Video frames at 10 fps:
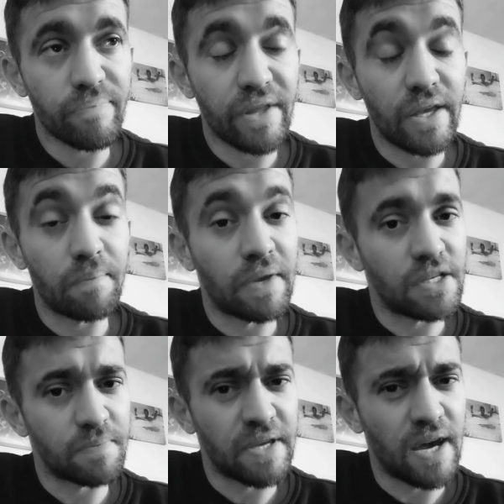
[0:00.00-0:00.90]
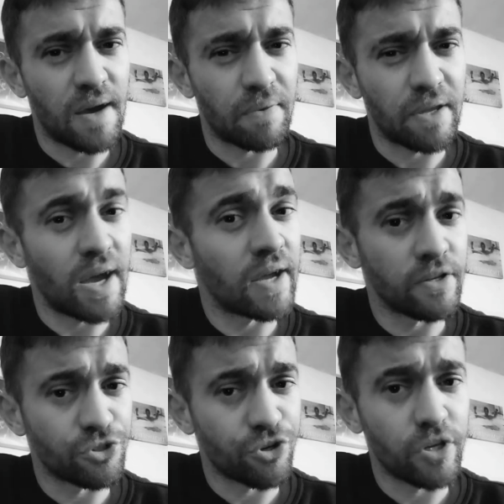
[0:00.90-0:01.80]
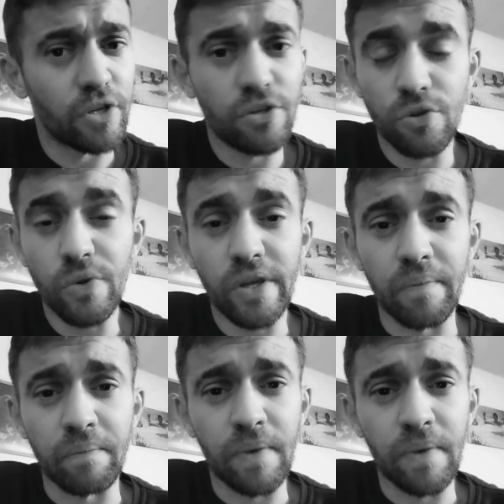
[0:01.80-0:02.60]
it makes me happy. I enjoy doing them.